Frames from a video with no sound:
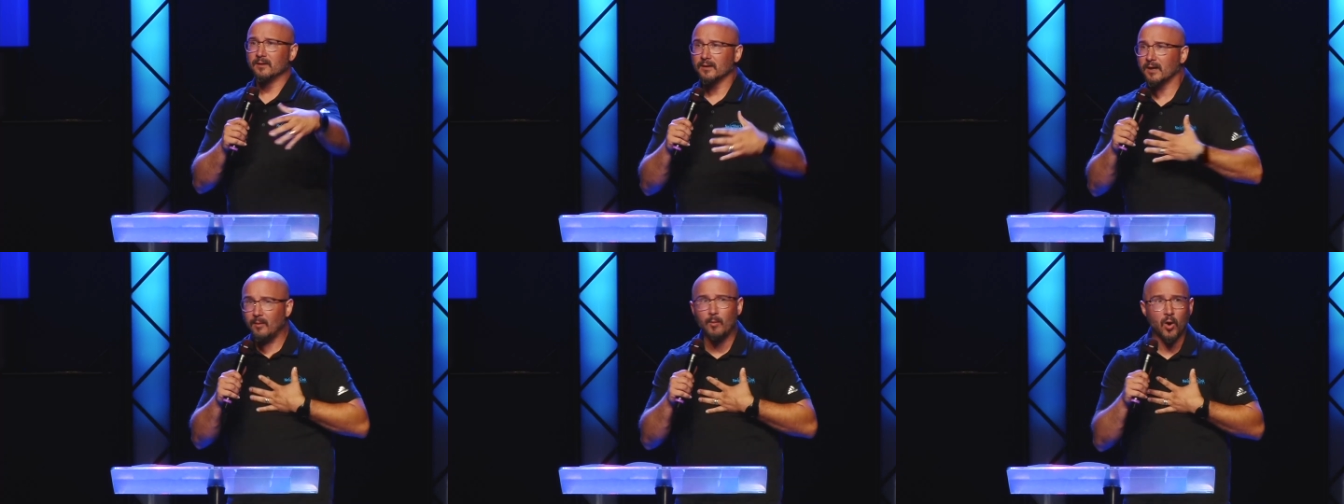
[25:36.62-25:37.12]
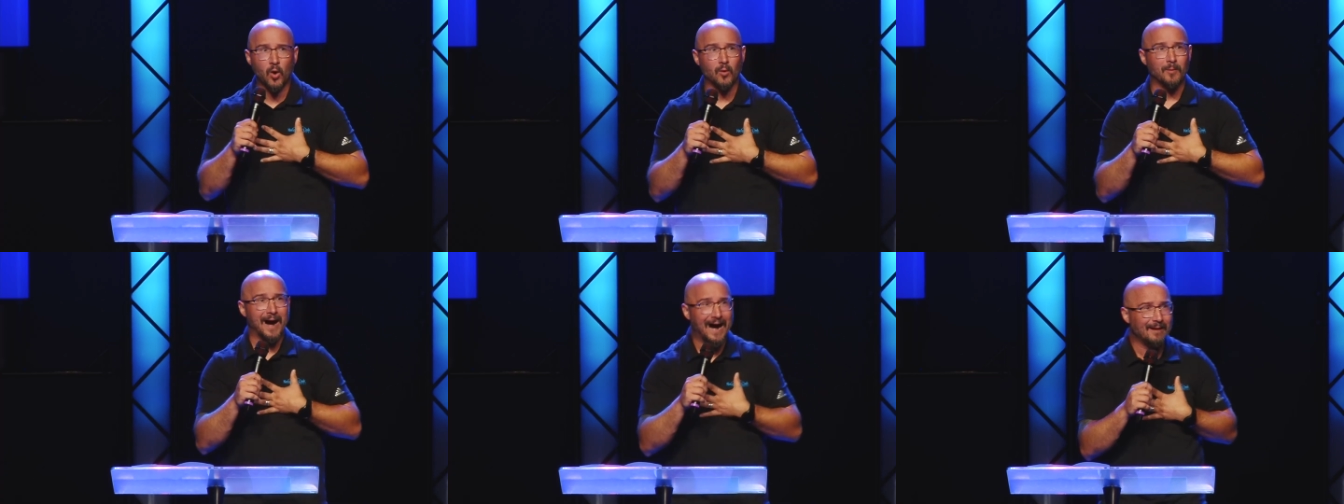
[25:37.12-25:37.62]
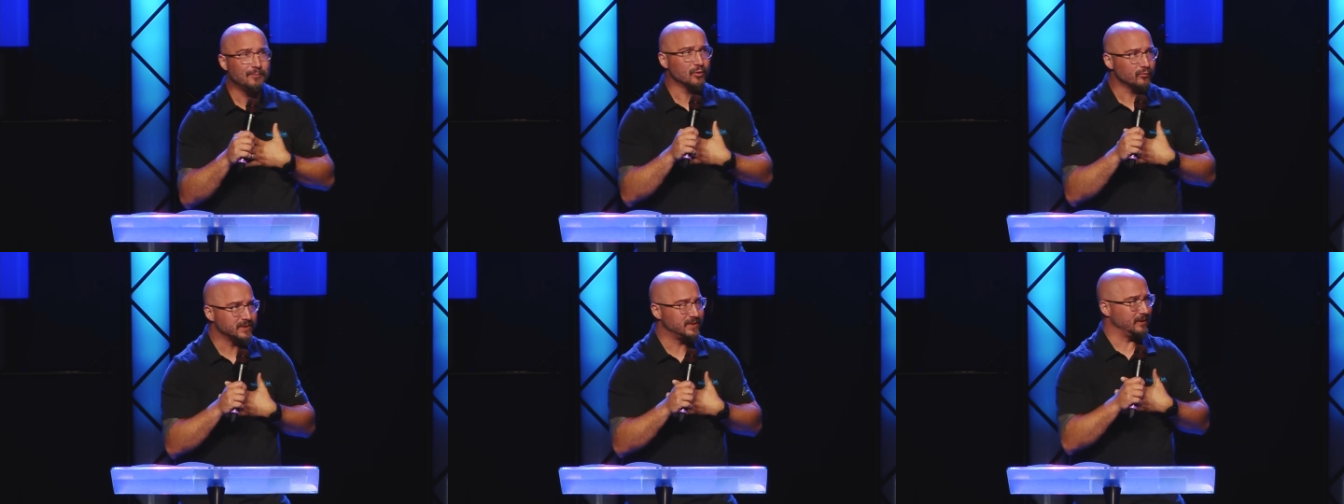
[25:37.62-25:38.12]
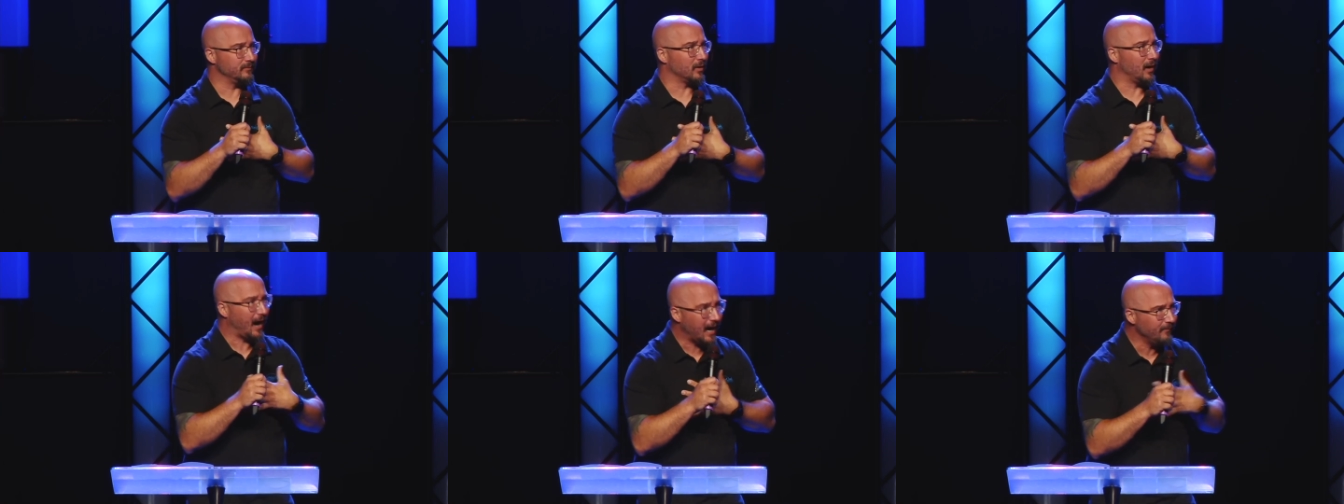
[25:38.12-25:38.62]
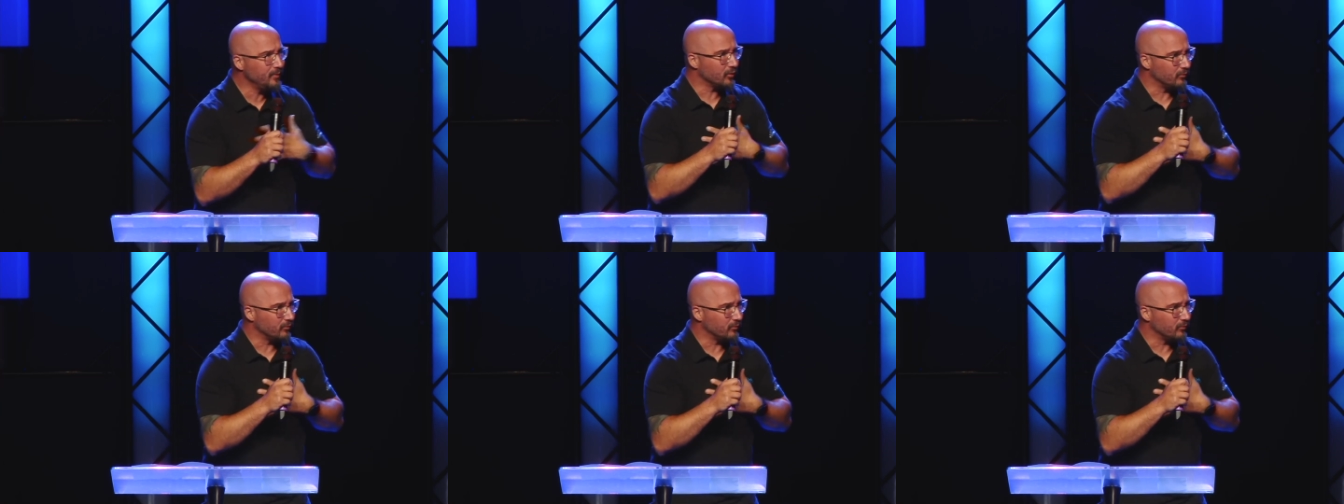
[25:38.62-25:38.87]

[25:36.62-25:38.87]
Come home. I'm your redeemer. I'm your